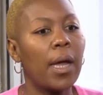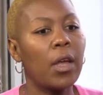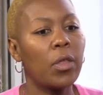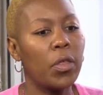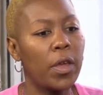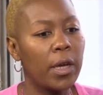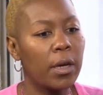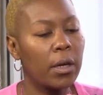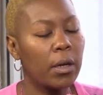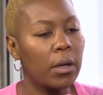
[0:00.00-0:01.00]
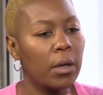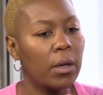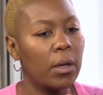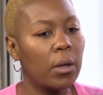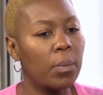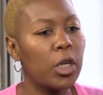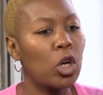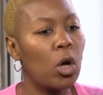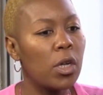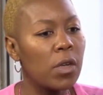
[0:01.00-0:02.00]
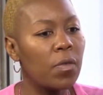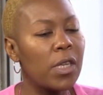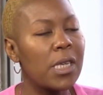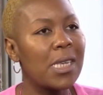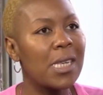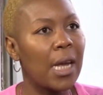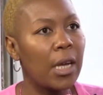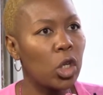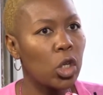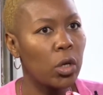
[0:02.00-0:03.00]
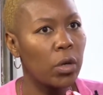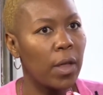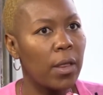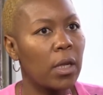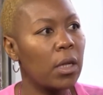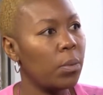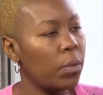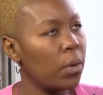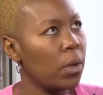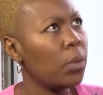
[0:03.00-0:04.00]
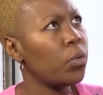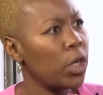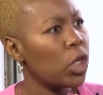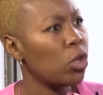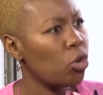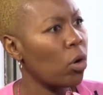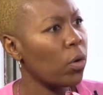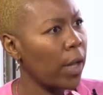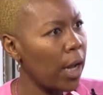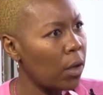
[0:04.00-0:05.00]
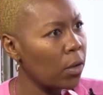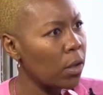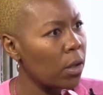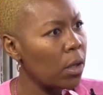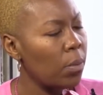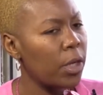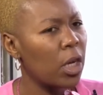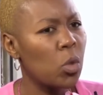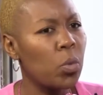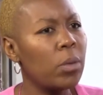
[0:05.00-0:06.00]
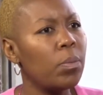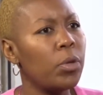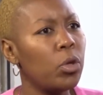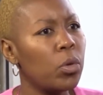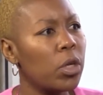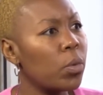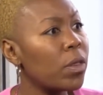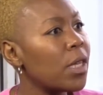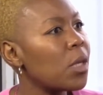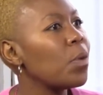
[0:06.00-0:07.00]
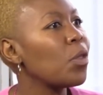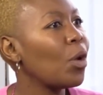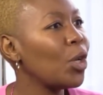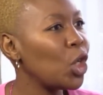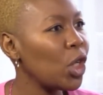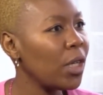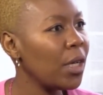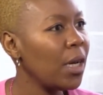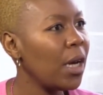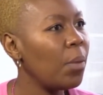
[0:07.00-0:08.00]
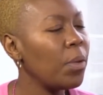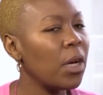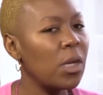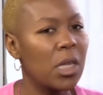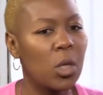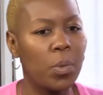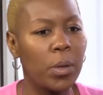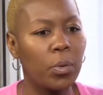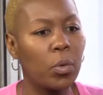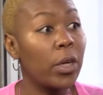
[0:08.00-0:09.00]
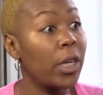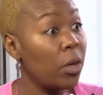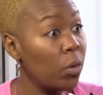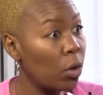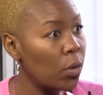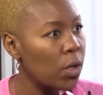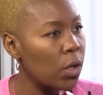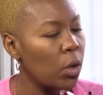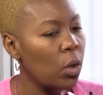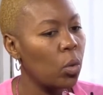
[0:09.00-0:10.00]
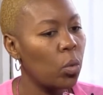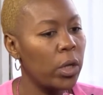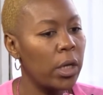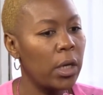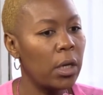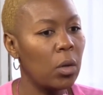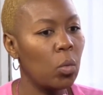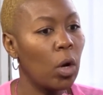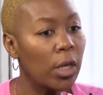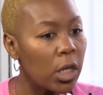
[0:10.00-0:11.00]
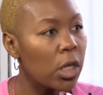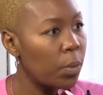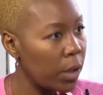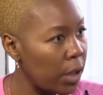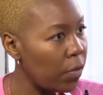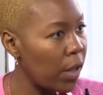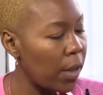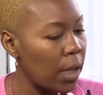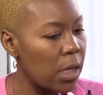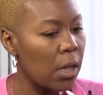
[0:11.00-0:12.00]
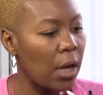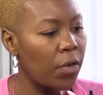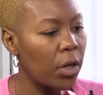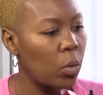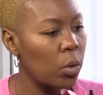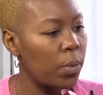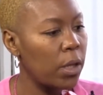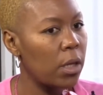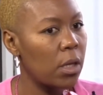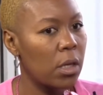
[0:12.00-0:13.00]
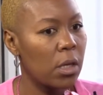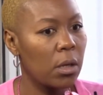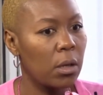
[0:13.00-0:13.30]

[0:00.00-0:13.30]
I think because of the stature that the liberation struggle held, because we imbued it with this mythology, and because these people were heroes, we wanted to believe then that South Africa would be this